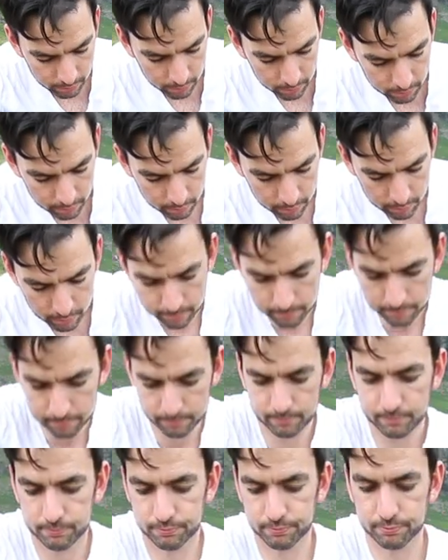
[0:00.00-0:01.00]

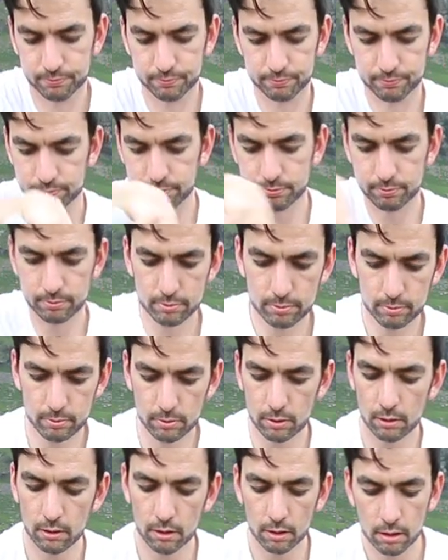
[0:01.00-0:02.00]

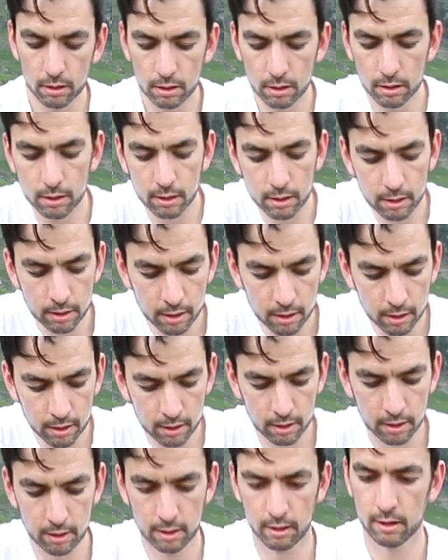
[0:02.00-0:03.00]

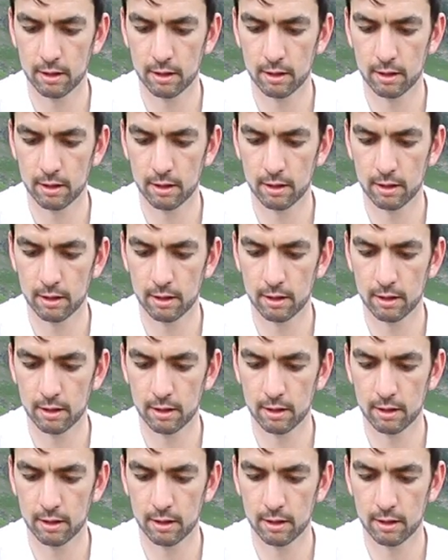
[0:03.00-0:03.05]
(silence)